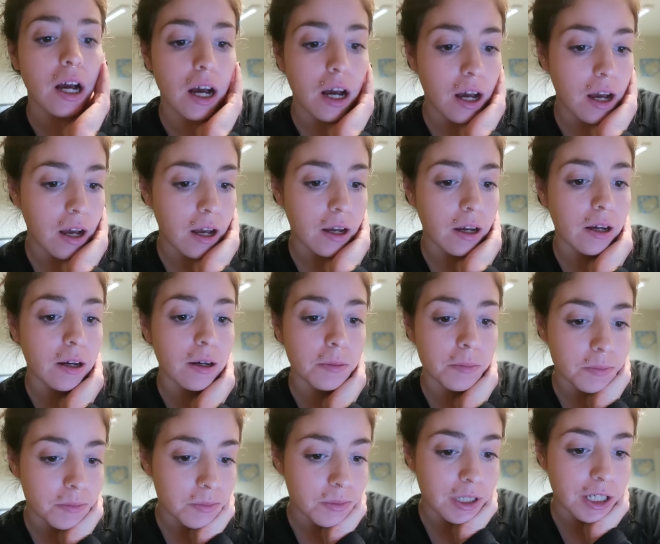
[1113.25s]

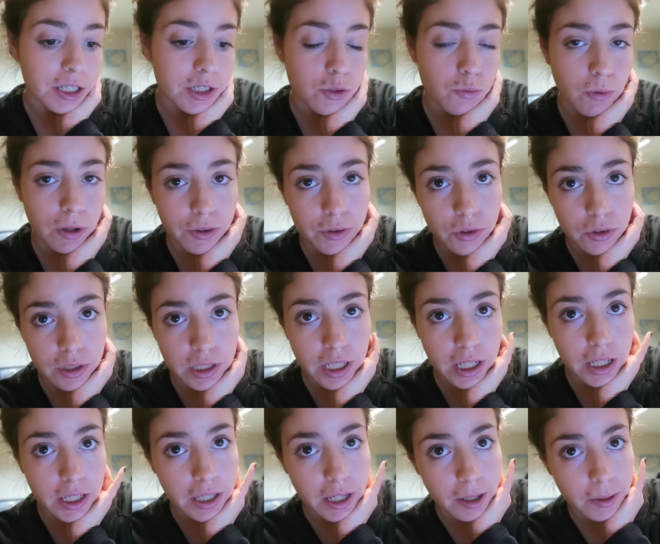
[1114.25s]
Um, it's one thirty
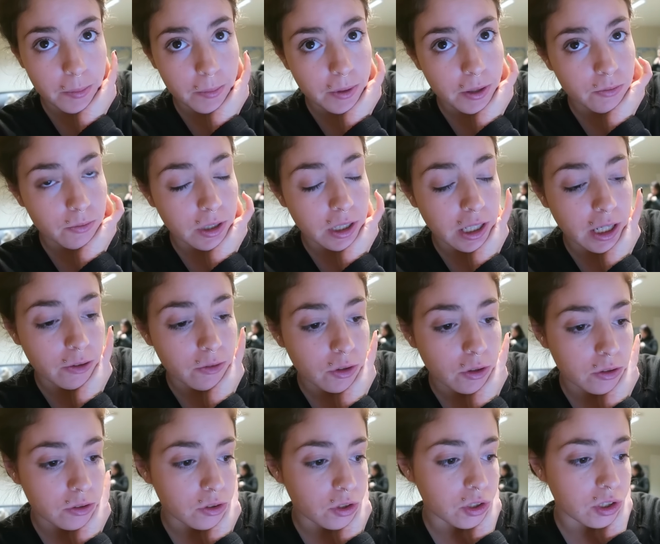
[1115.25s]
A M and we're now
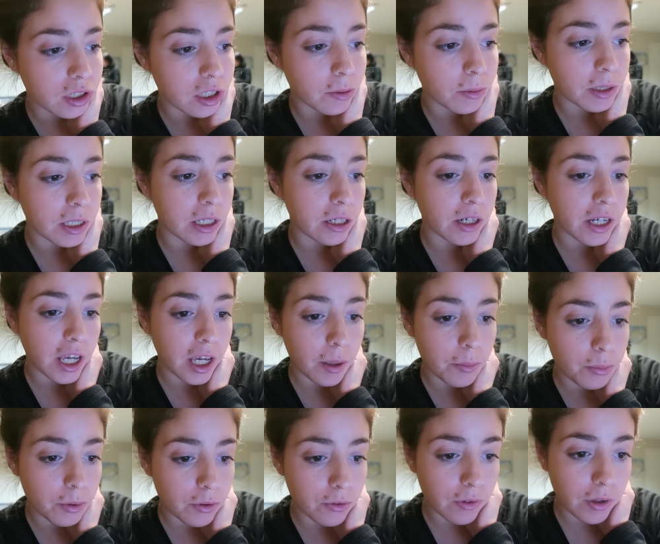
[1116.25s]
going to sleep in our
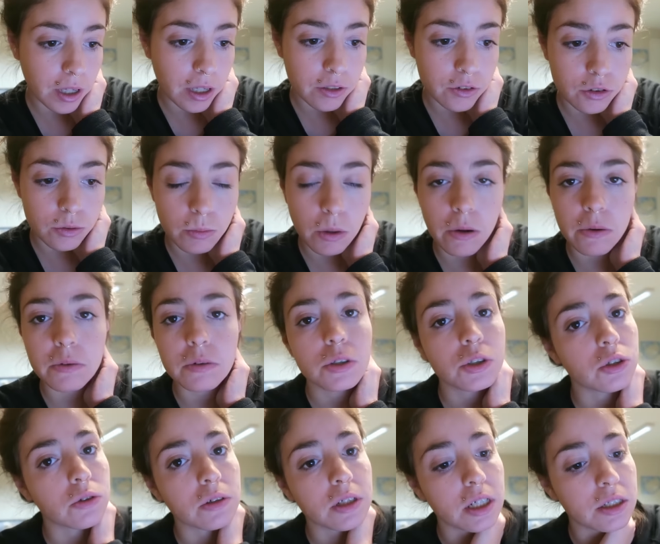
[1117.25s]
camper van. Tomorrow we'll
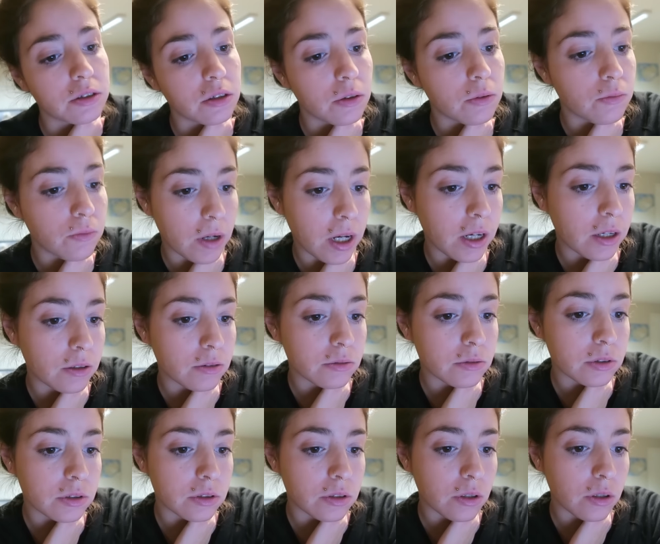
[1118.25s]
show you guys around,
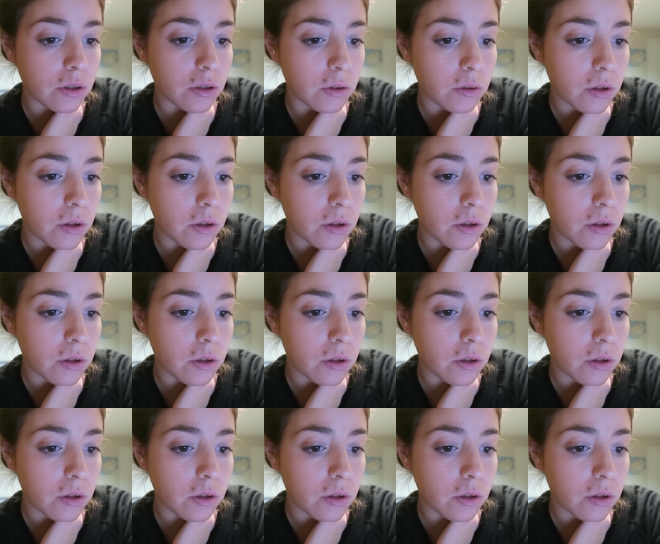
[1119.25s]
so